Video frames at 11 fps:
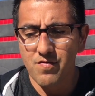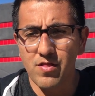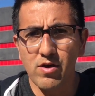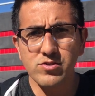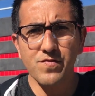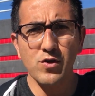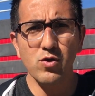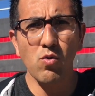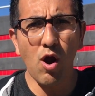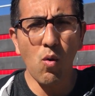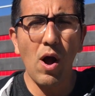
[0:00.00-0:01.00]
For those of you
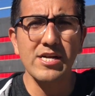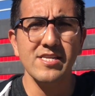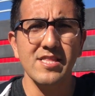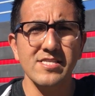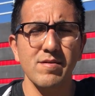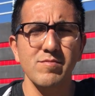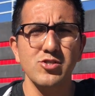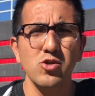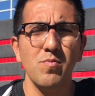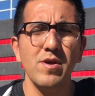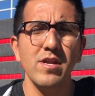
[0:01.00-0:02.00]
who are watching this, I'm
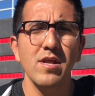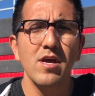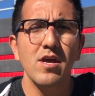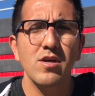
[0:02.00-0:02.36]
assuming